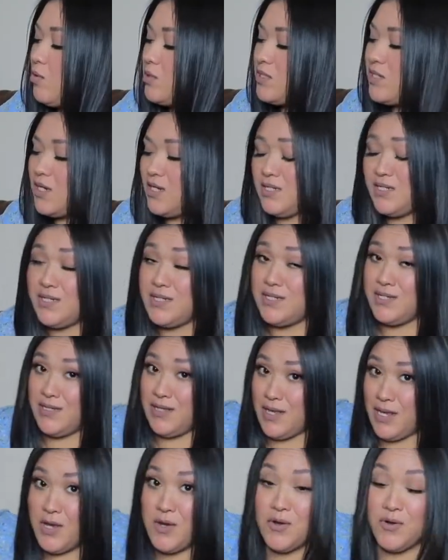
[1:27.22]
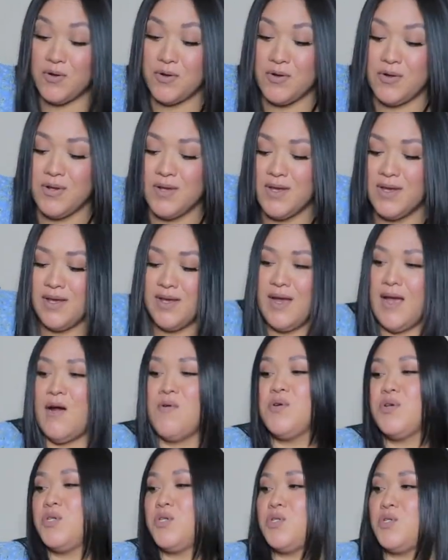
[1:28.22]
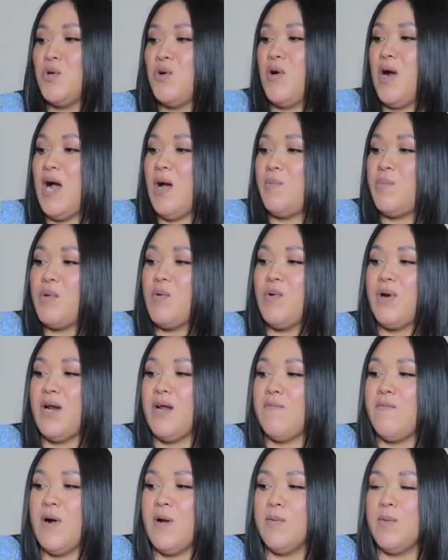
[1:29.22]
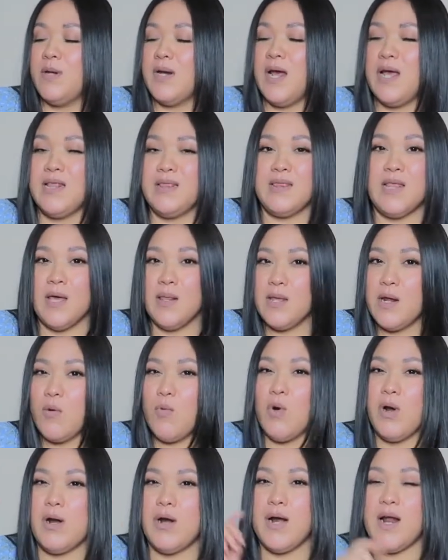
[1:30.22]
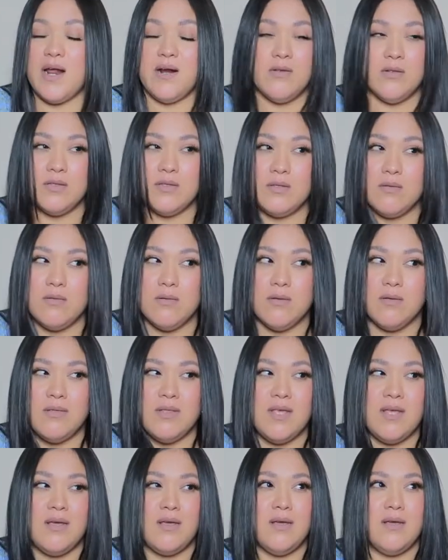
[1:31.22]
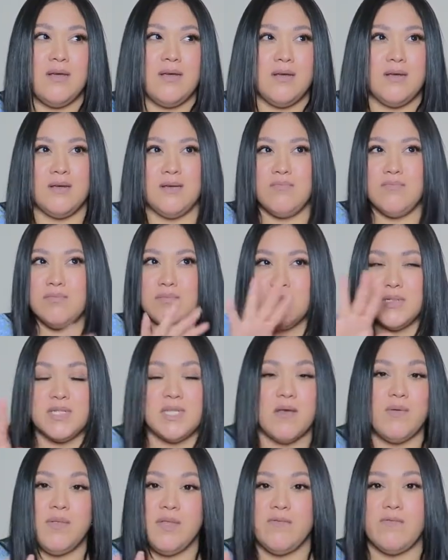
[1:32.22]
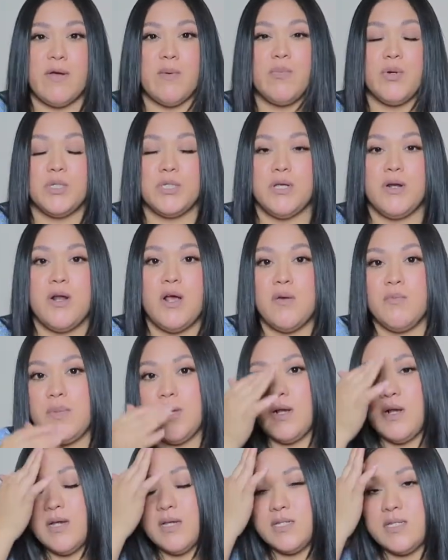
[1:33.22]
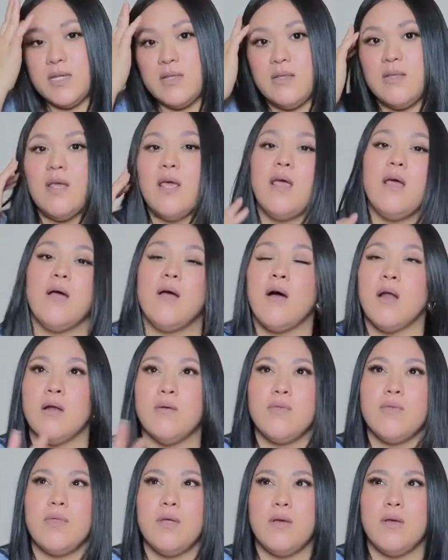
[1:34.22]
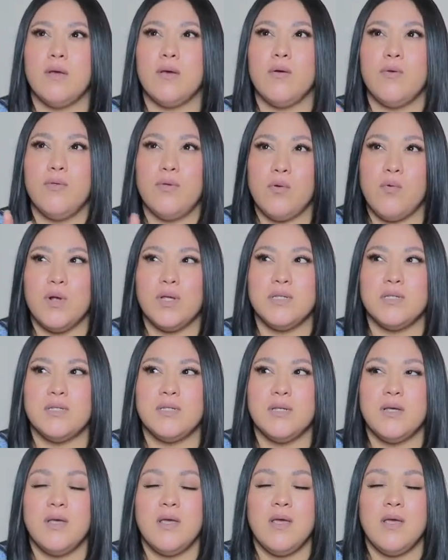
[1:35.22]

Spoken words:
was a steal. I was so happy when I found them. I thought they were not on the 75% off because all of the other ones